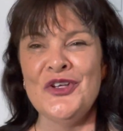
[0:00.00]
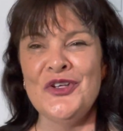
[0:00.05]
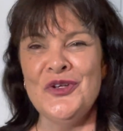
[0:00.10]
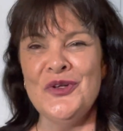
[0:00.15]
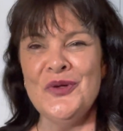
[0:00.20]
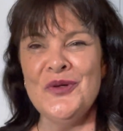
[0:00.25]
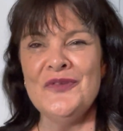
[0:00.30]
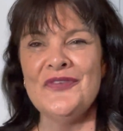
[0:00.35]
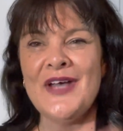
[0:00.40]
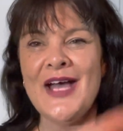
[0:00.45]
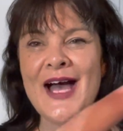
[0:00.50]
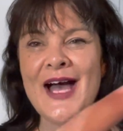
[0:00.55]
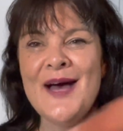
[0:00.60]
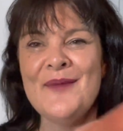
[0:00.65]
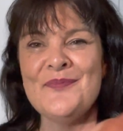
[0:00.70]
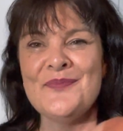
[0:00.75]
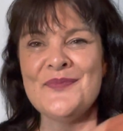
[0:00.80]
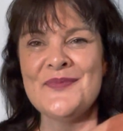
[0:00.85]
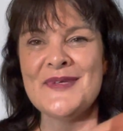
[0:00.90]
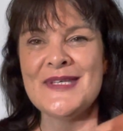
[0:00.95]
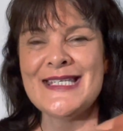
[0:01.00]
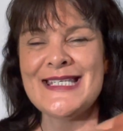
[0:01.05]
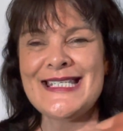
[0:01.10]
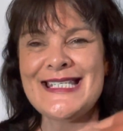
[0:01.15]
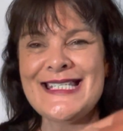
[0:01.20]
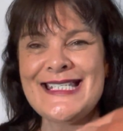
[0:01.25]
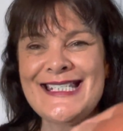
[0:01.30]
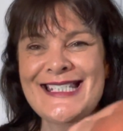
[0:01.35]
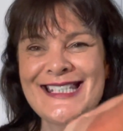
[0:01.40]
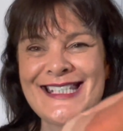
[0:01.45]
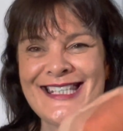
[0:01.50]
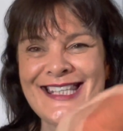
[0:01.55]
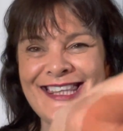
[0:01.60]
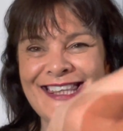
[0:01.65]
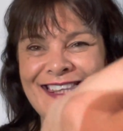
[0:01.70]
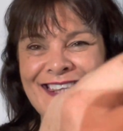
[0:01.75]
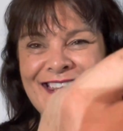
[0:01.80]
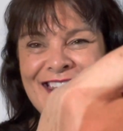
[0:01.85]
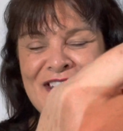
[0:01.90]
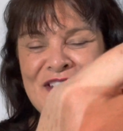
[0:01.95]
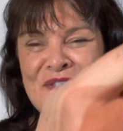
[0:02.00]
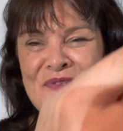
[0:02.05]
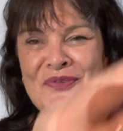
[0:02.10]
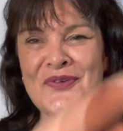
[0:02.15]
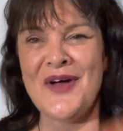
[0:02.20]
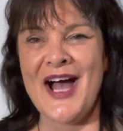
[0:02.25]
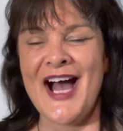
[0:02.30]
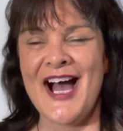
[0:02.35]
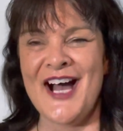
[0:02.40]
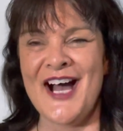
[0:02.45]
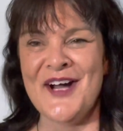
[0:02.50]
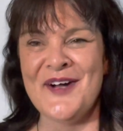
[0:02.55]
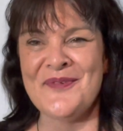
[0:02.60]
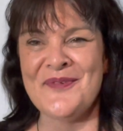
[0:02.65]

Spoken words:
You've come this far.